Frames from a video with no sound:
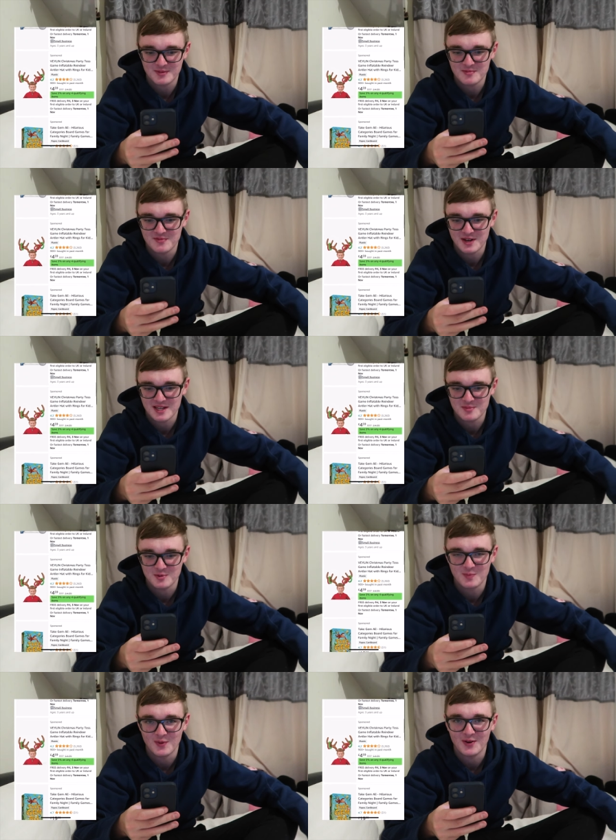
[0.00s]

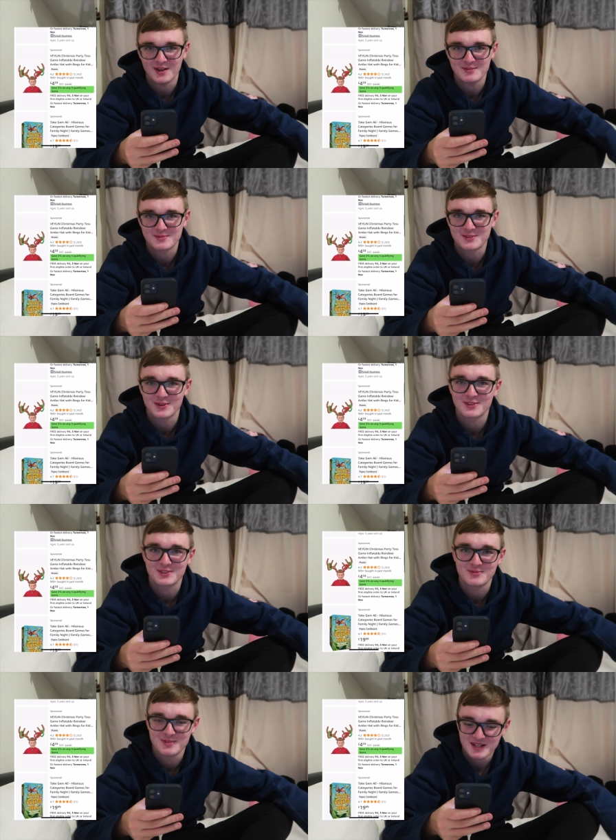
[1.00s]
inflatable party
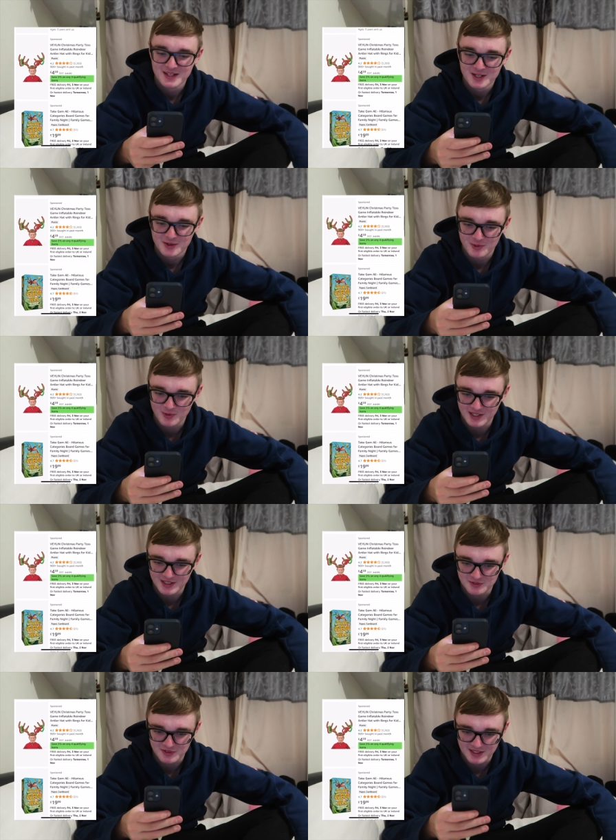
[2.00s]
tossing
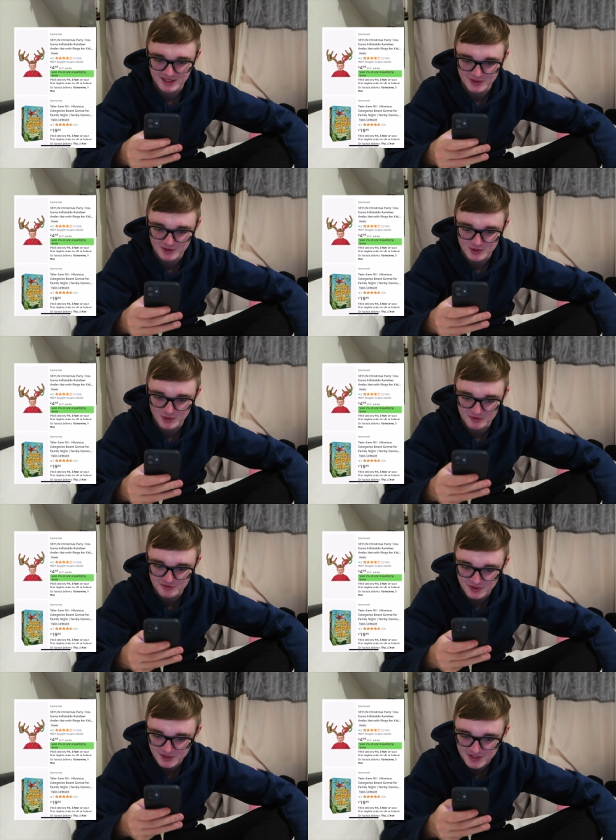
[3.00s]
rings thing looks quite
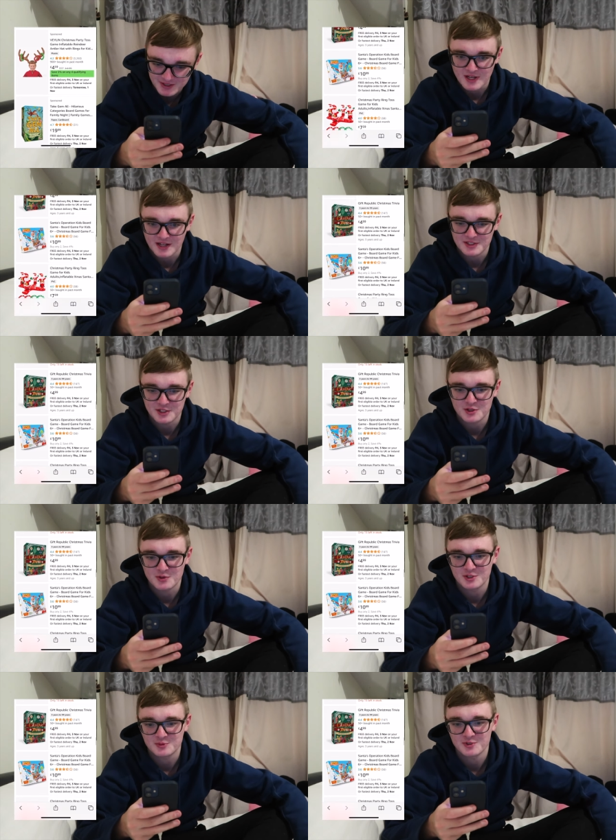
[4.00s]
fun. Actually,
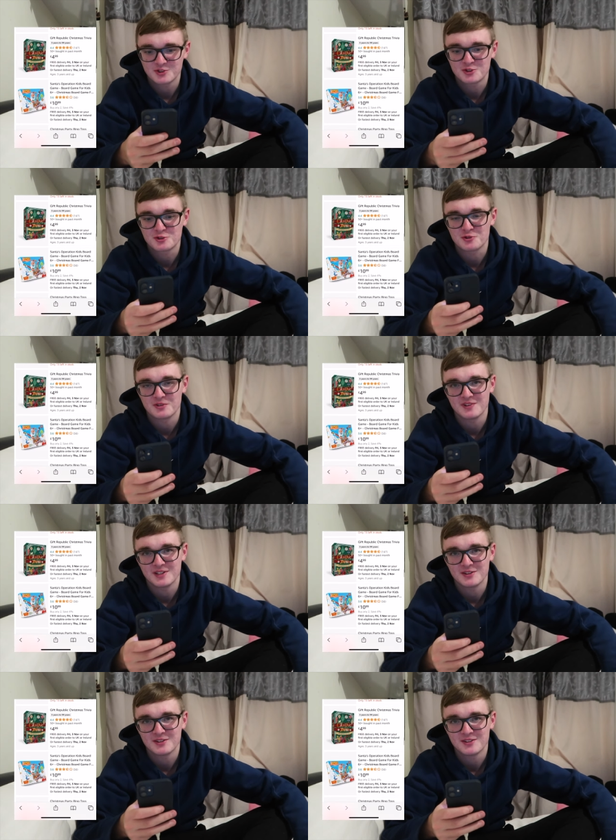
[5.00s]
Christmas trivia.